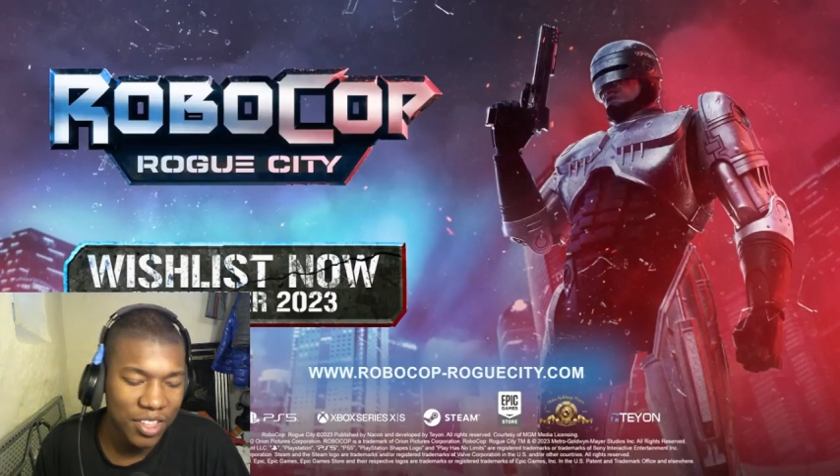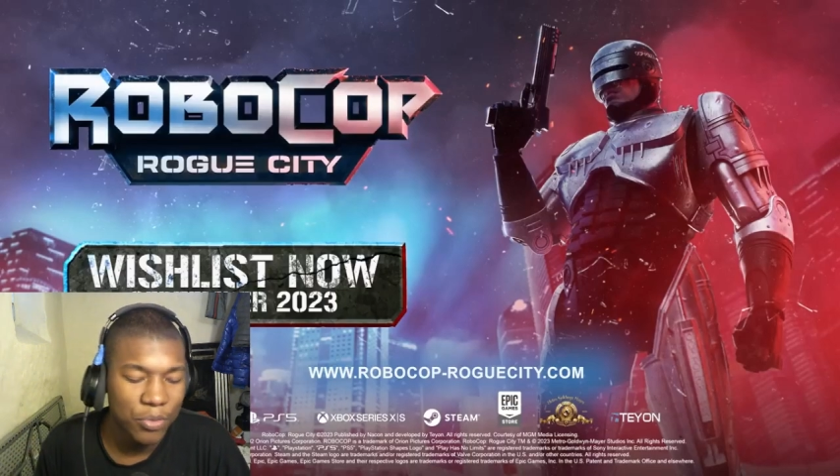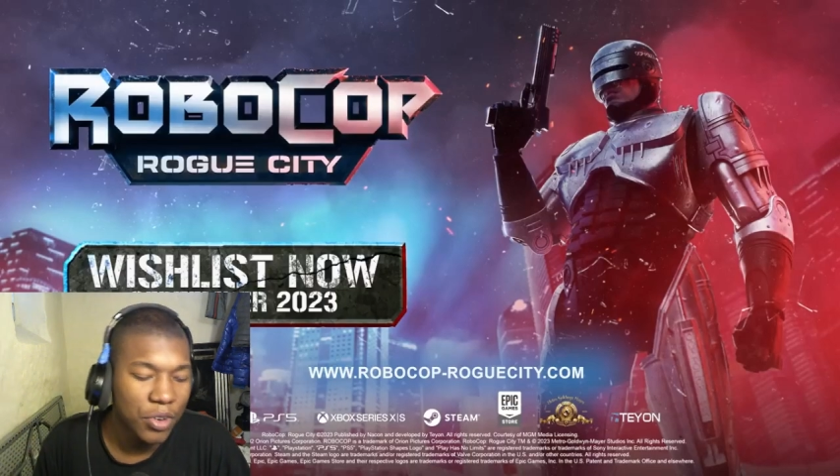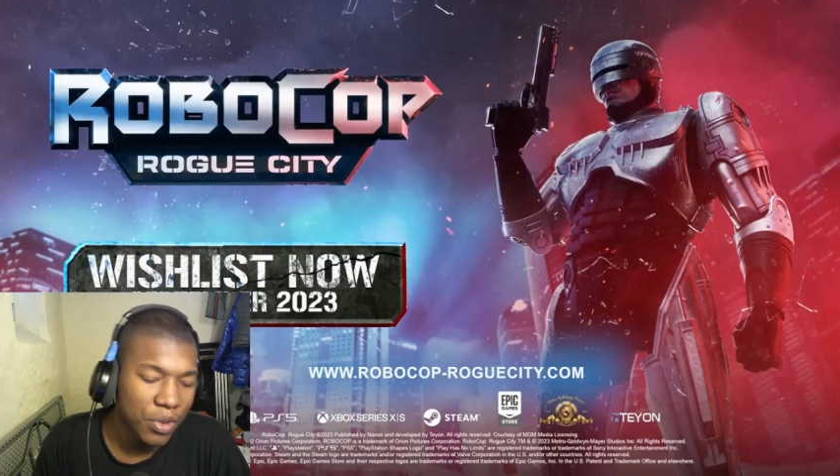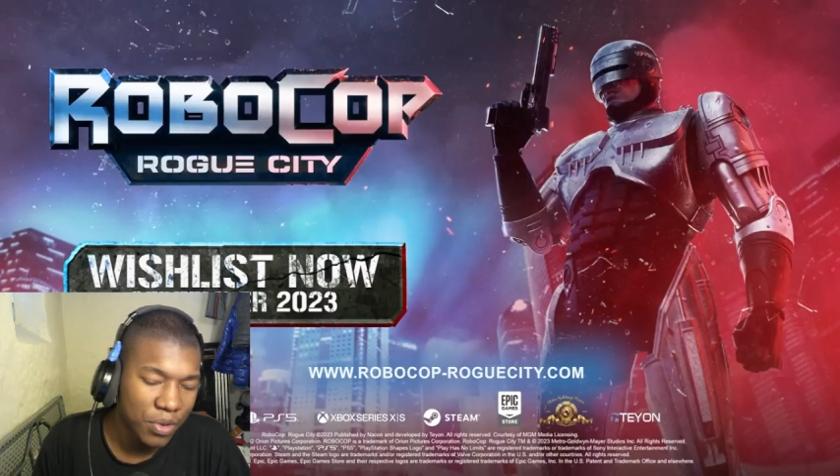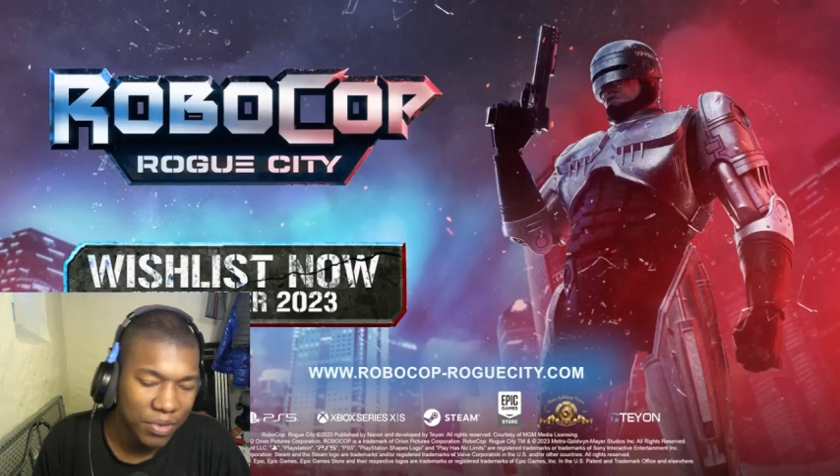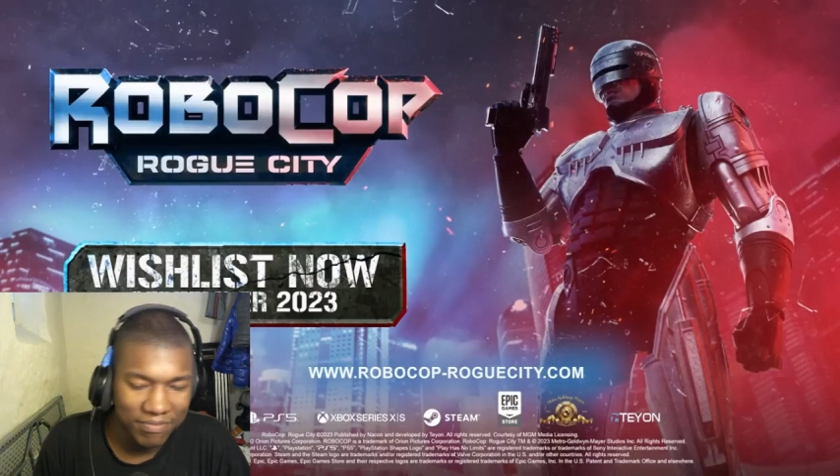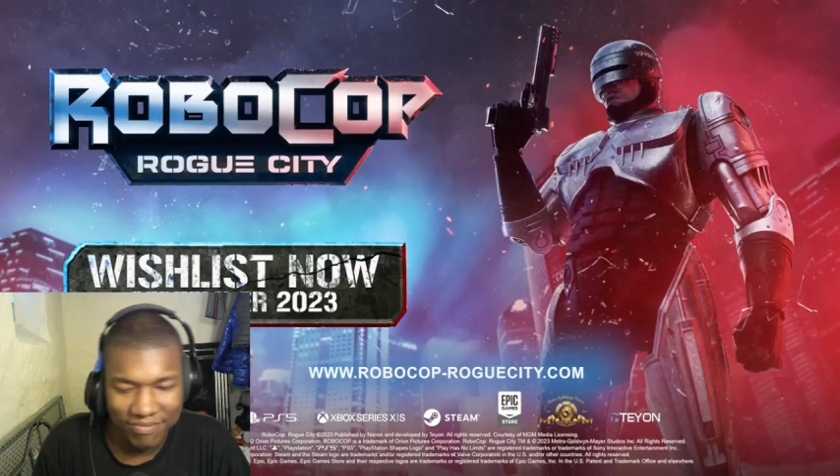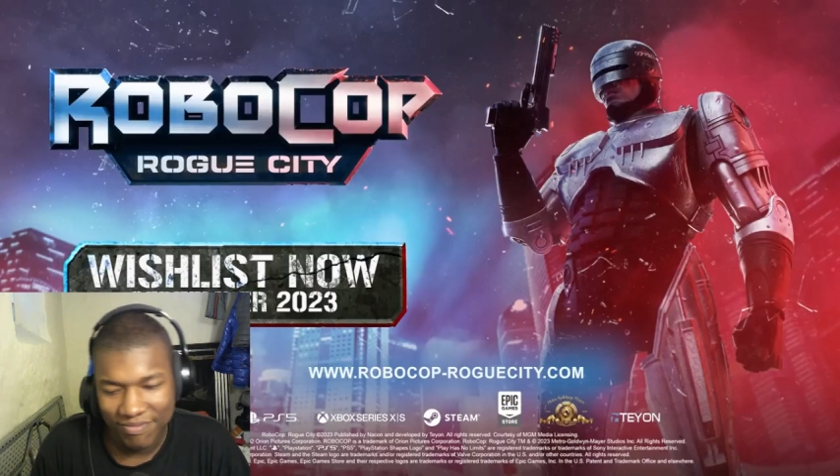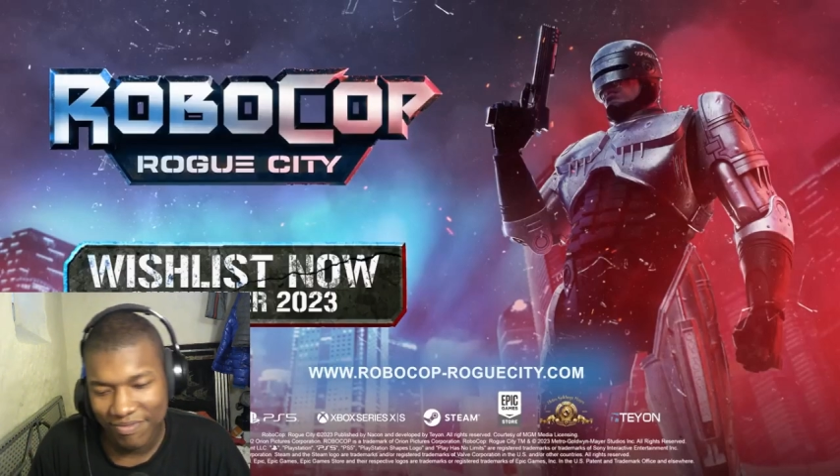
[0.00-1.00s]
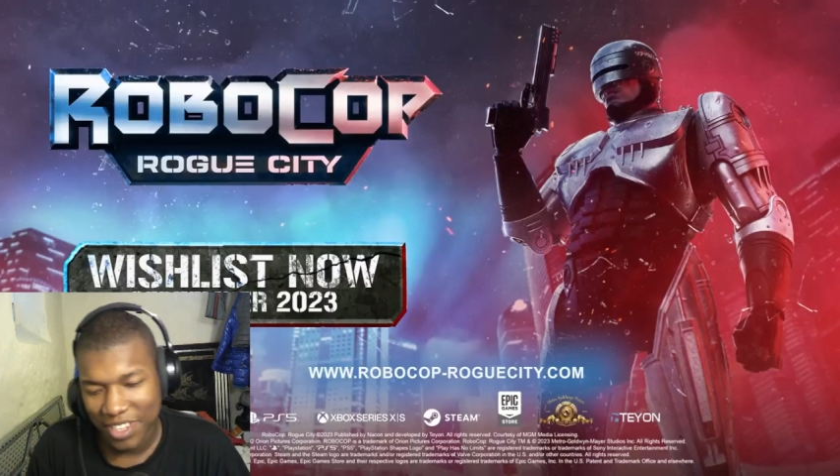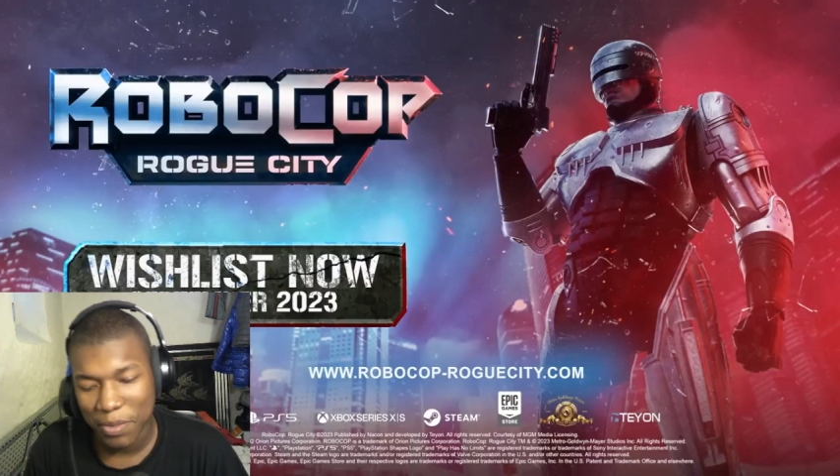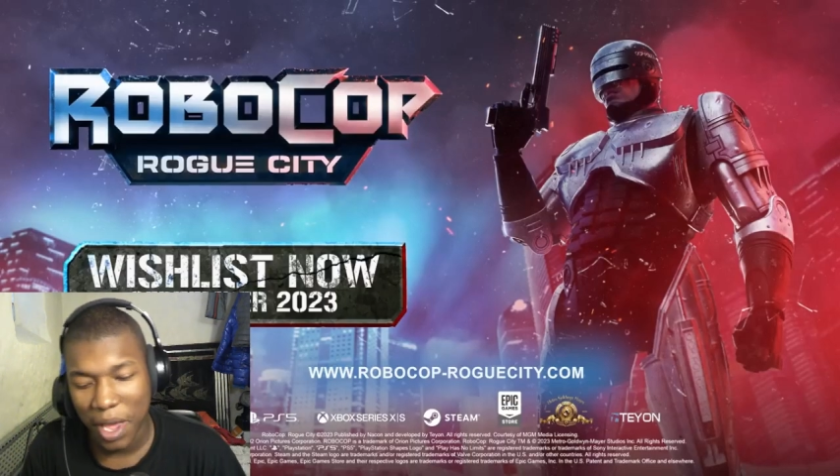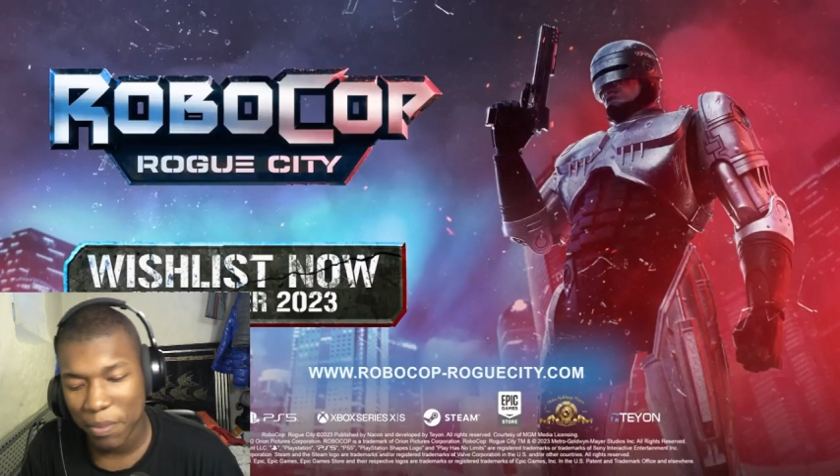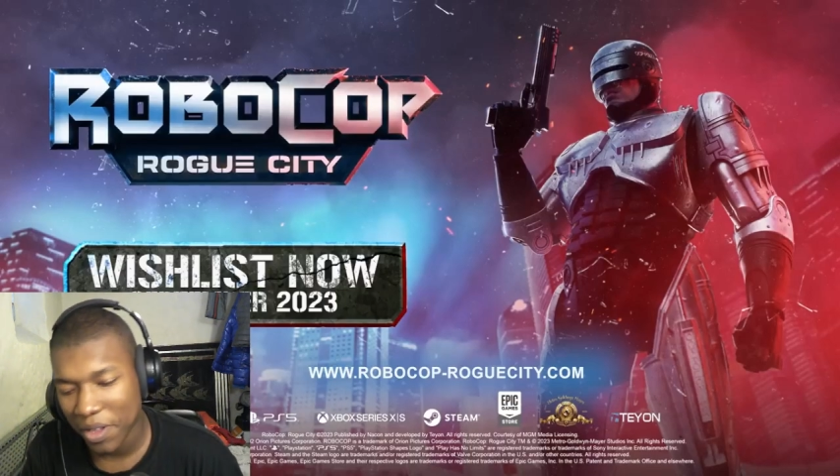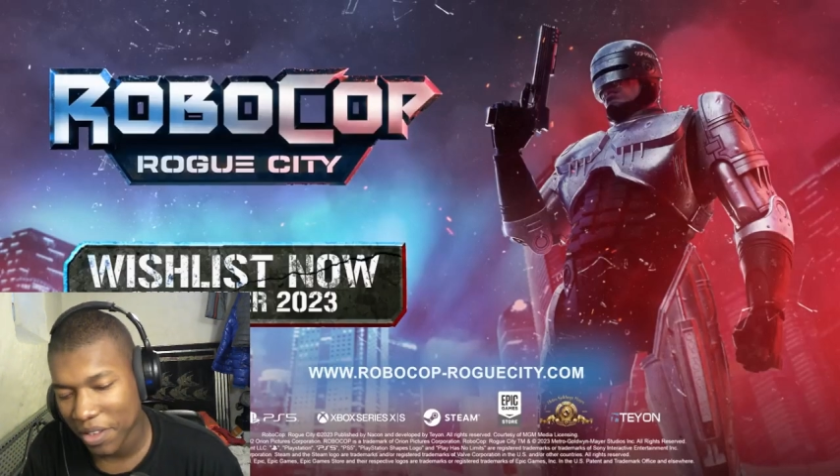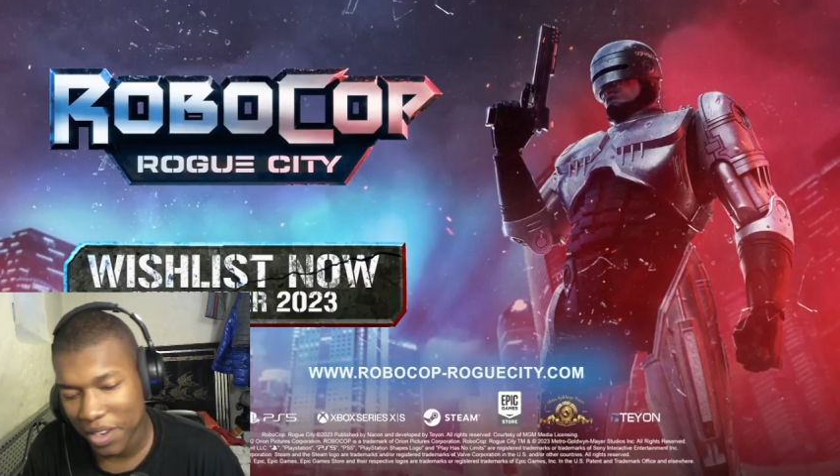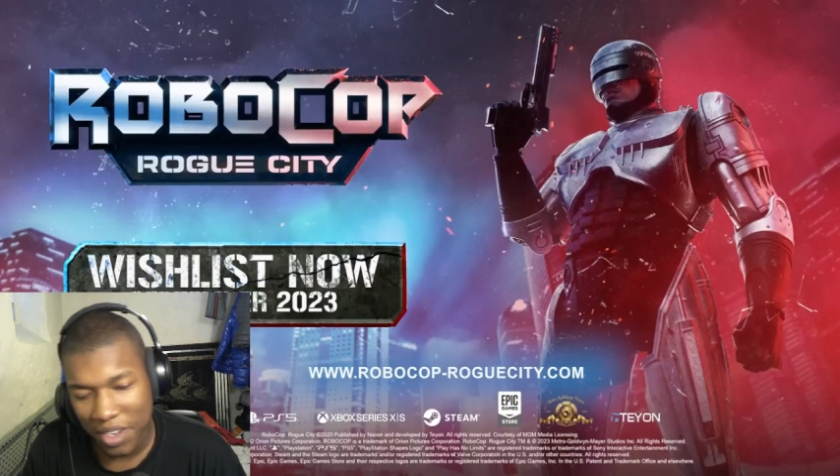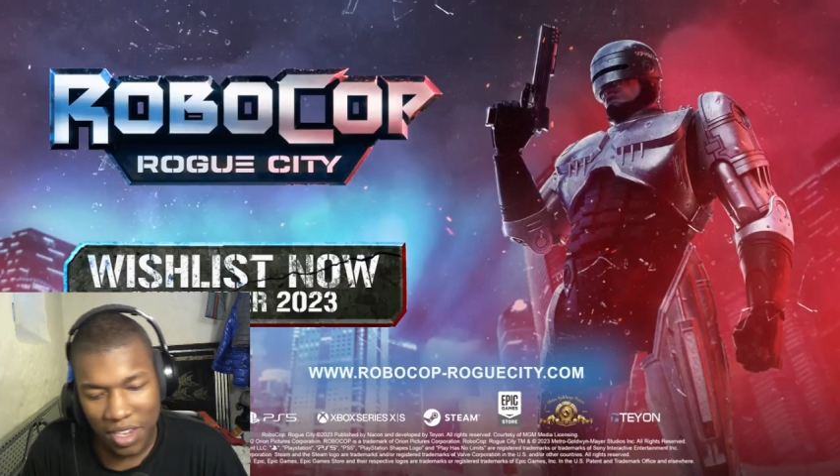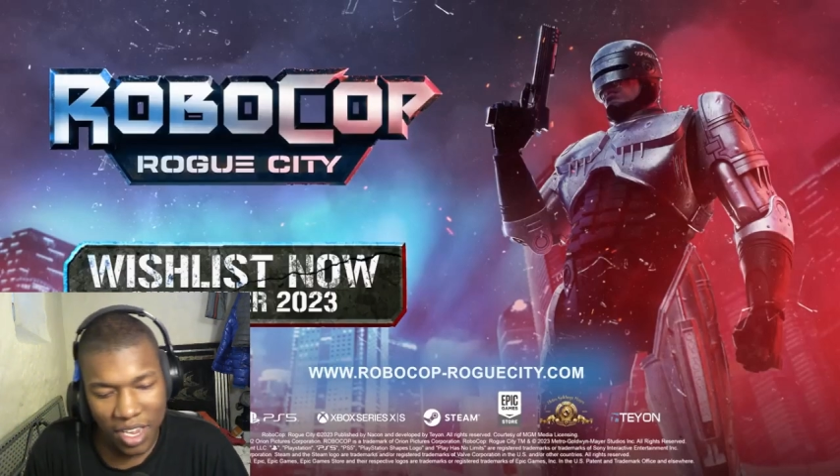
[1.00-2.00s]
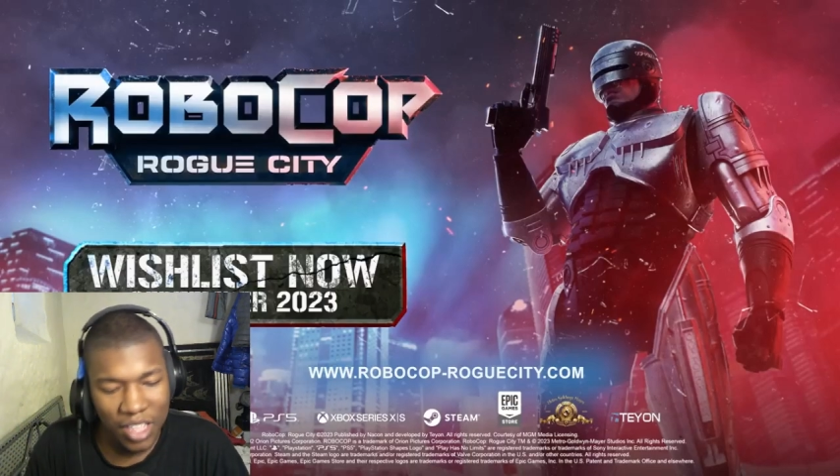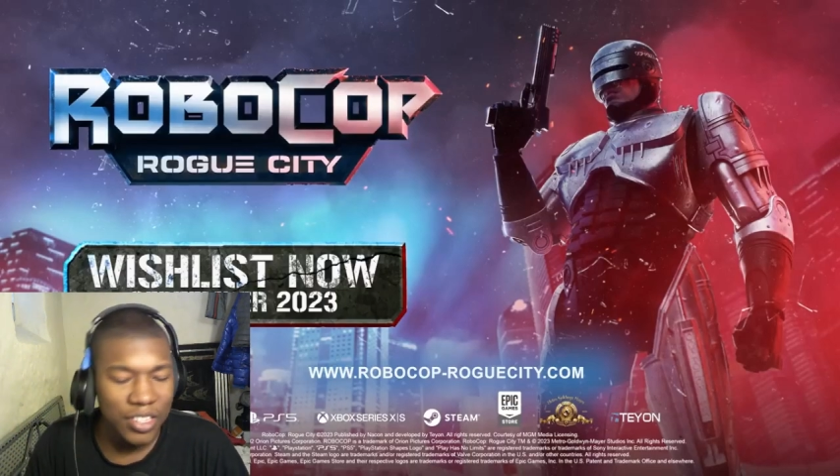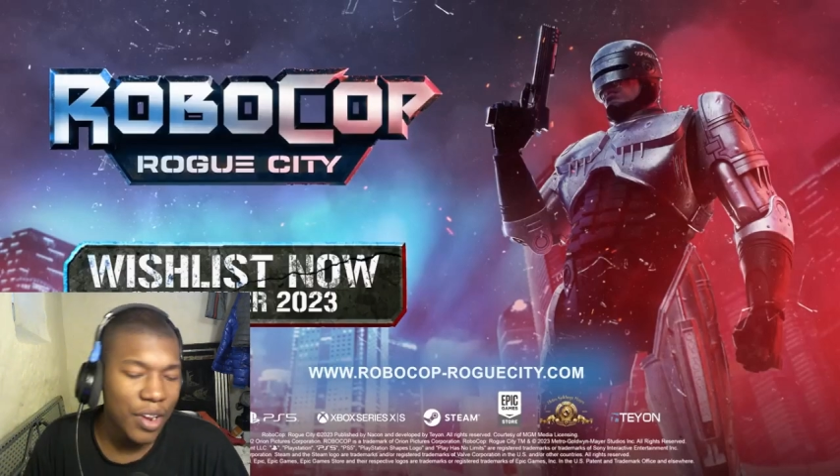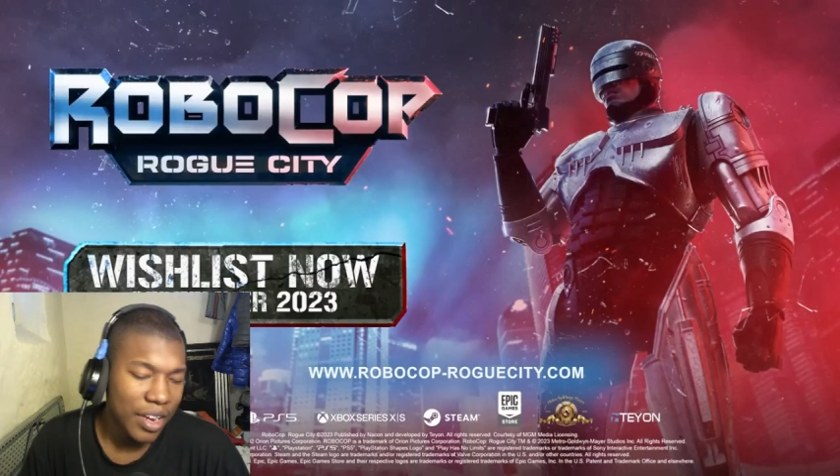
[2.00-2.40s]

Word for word: Look pretty cool, in my opinion. It looks